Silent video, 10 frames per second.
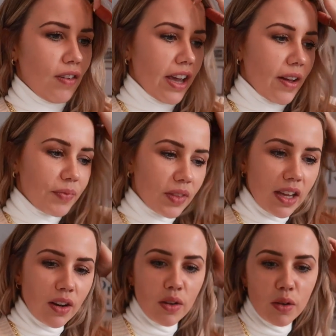Like
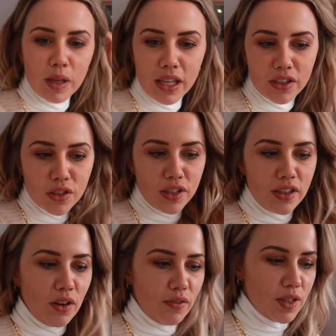they know that we just
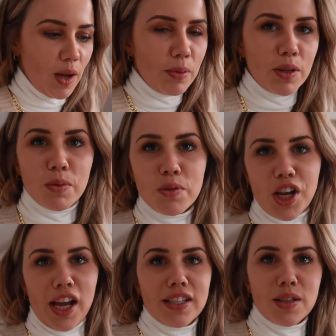did the office up because we were
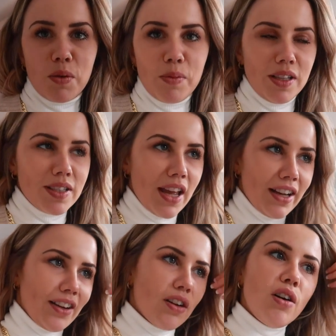chatting to the woman and
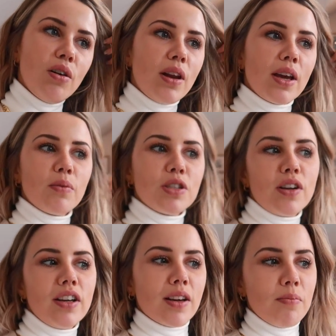saying like, oh, like we're
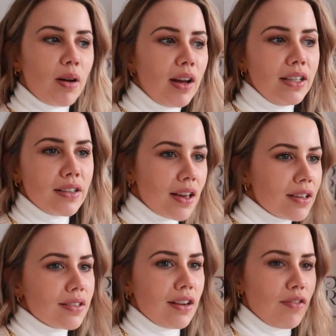trying to combine
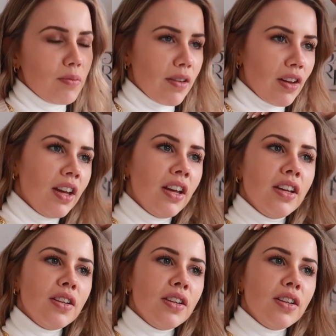like stuff and whatever.